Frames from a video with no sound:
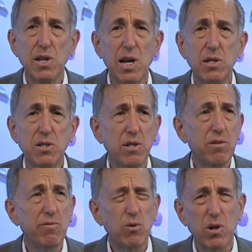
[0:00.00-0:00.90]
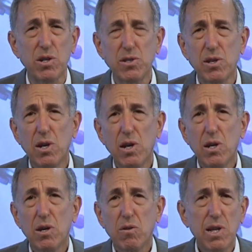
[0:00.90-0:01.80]
ends in divorce.
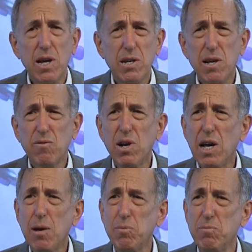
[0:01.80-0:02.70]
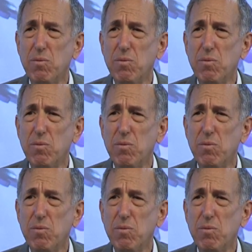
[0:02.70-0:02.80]
That never happened